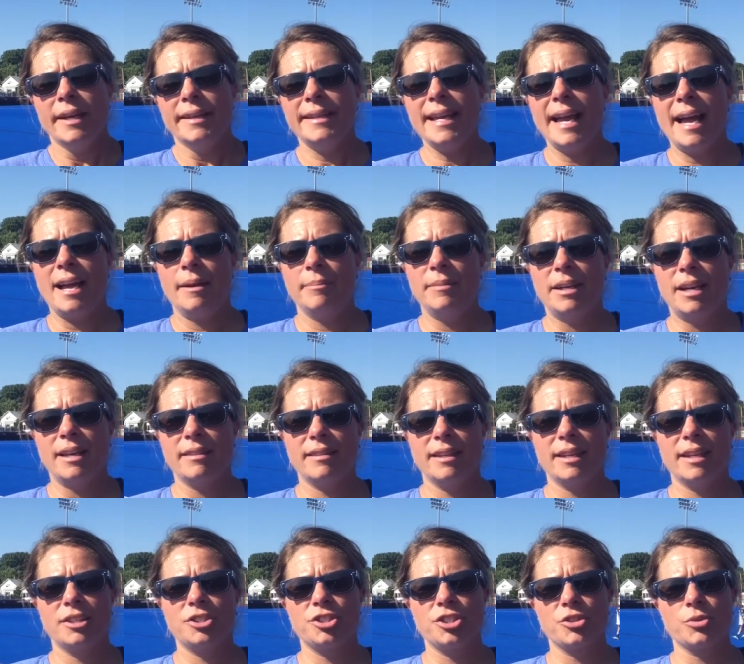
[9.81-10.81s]
Yeah, I mean, I
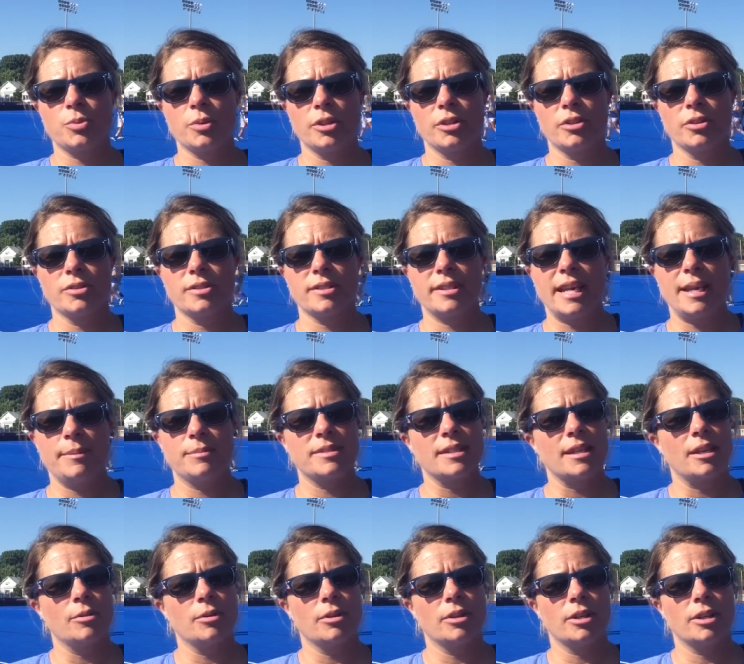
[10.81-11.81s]
think it's just one of those games
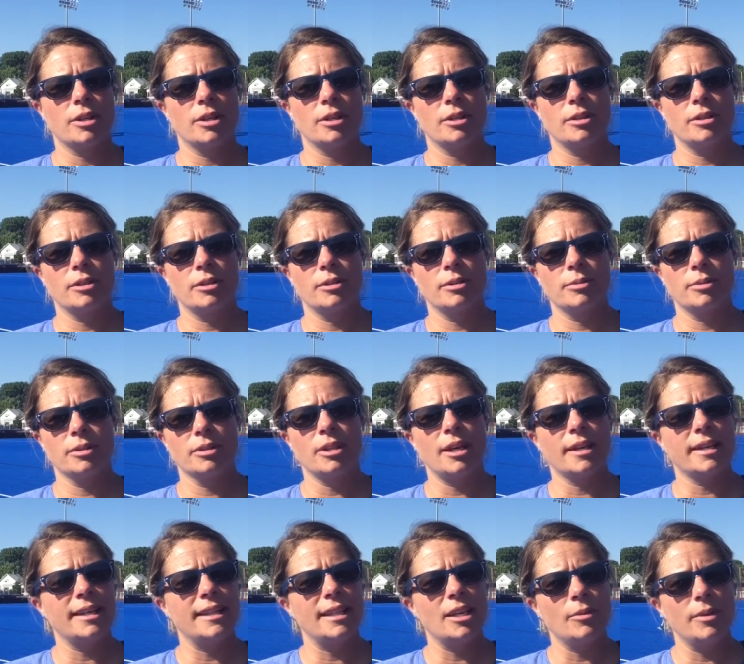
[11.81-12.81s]
that we're, we're
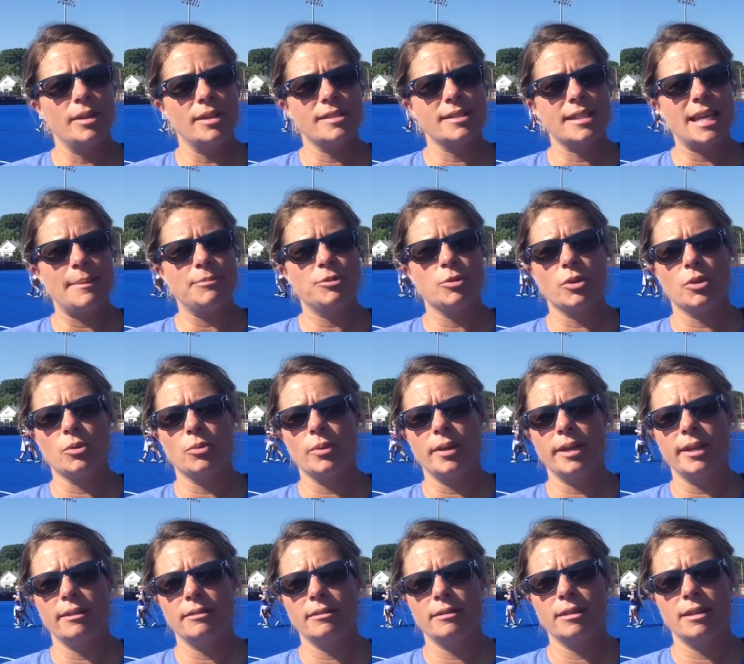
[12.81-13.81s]
lucky that we escaped with a
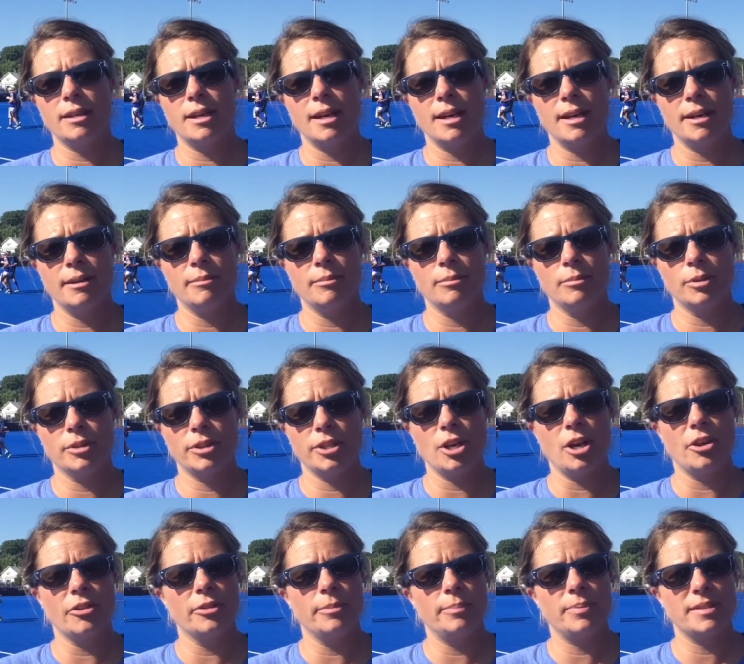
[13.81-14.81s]
win um, with the,
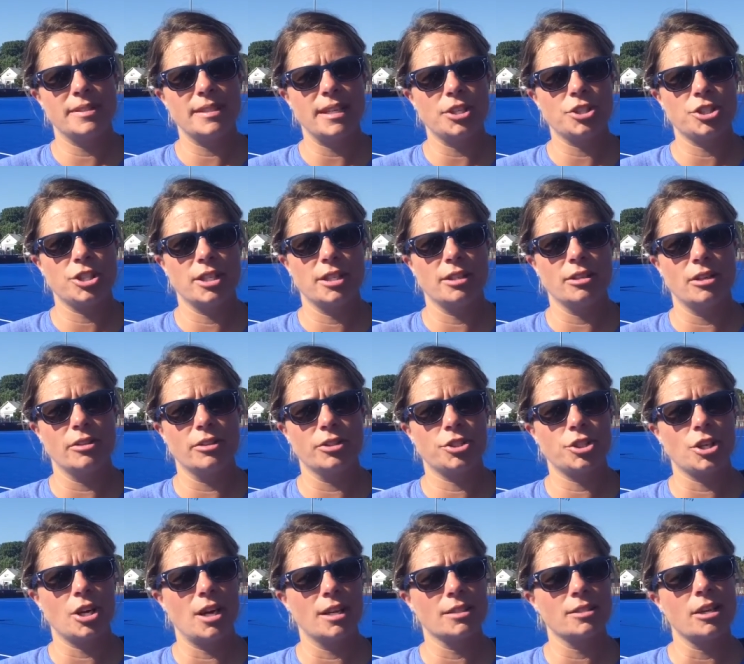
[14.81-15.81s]
all the possession, all the
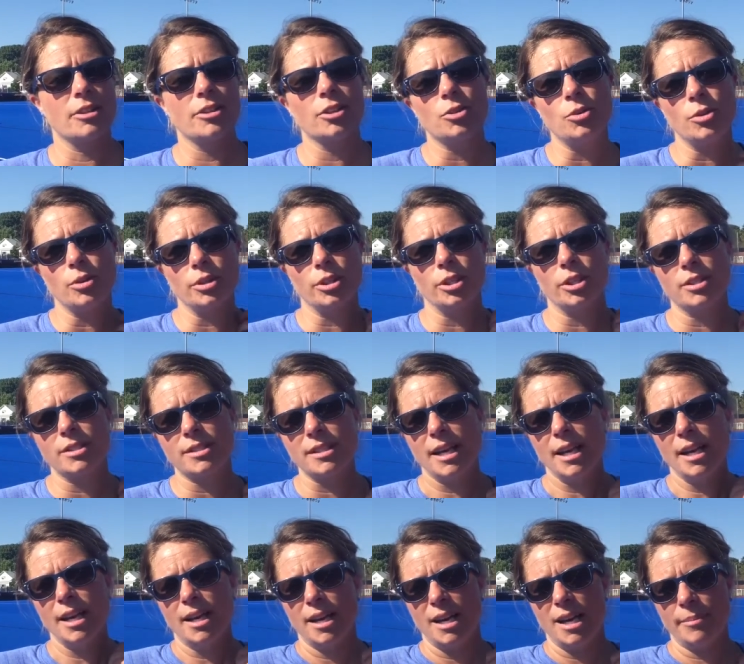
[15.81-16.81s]
shots, all the corners,
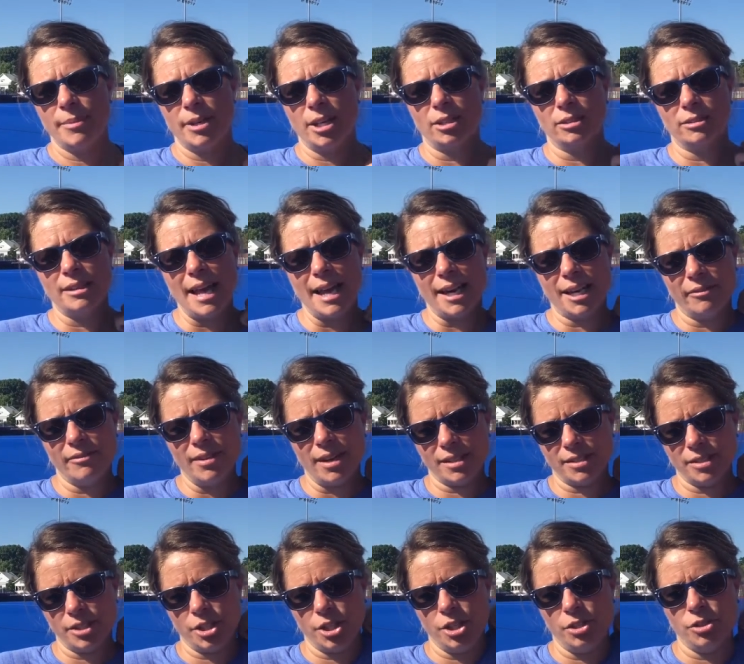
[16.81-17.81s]
um, and our lack of
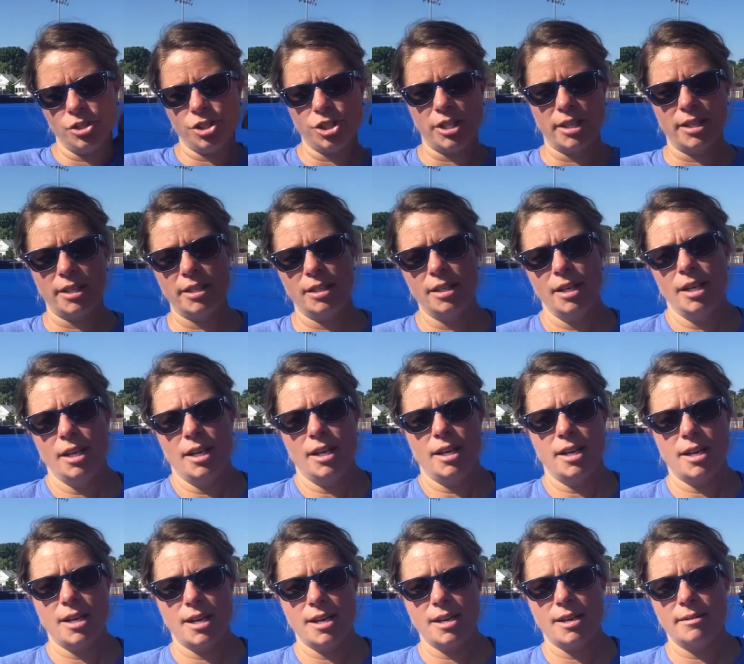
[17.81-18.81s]
execution.
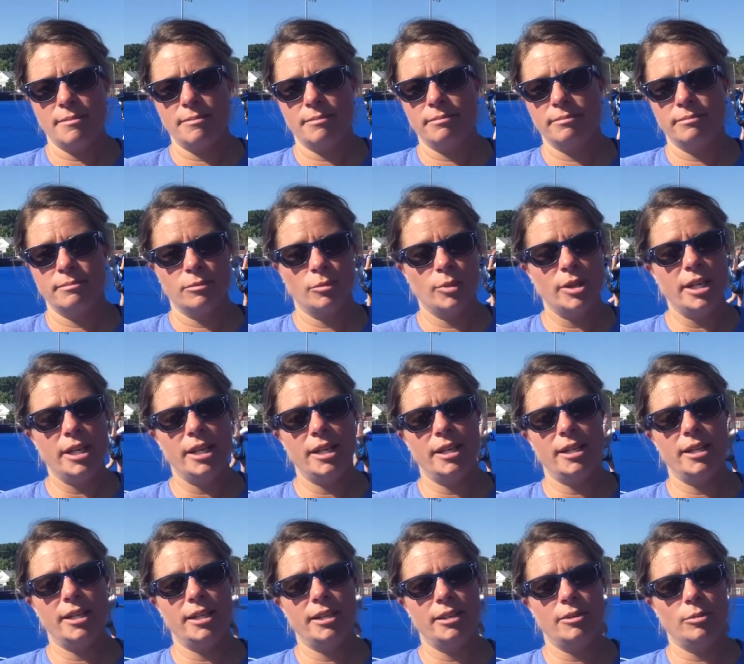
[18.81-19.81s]
Um,
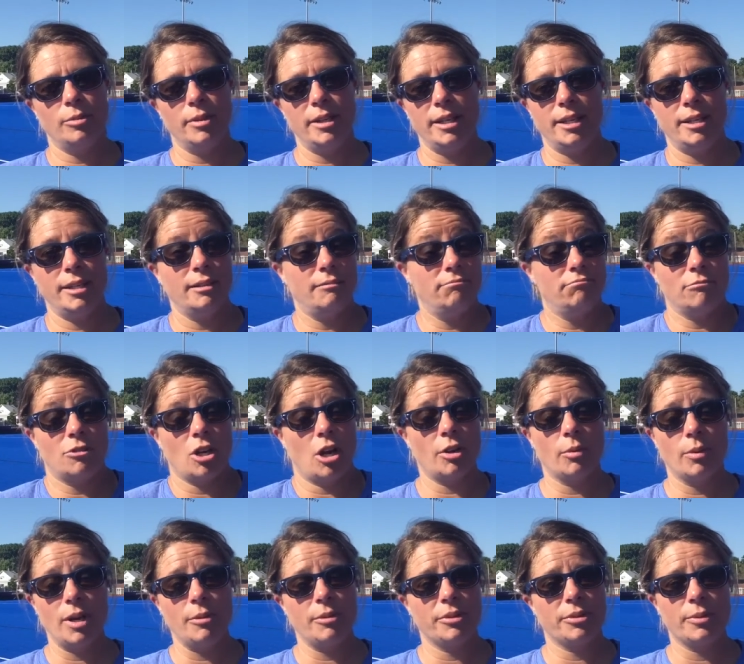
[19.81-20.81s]
we, we
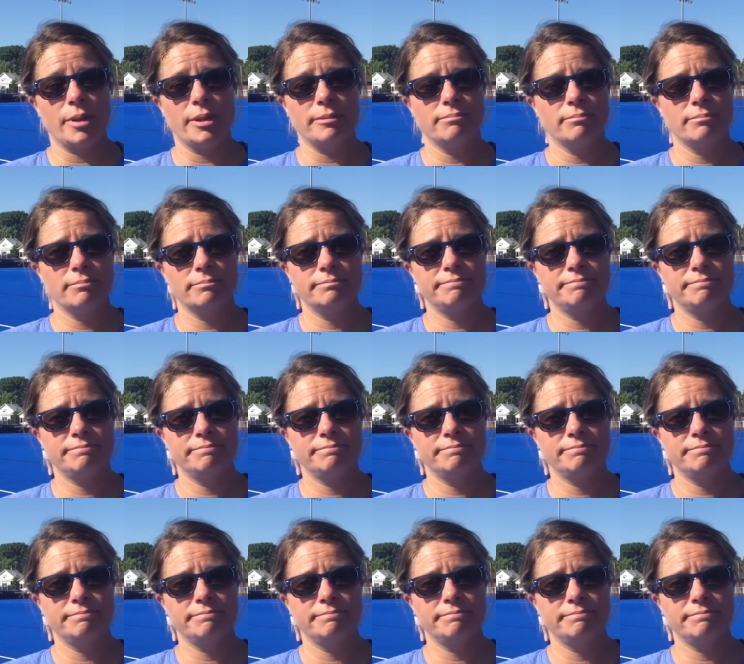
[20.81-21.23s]
got away with one.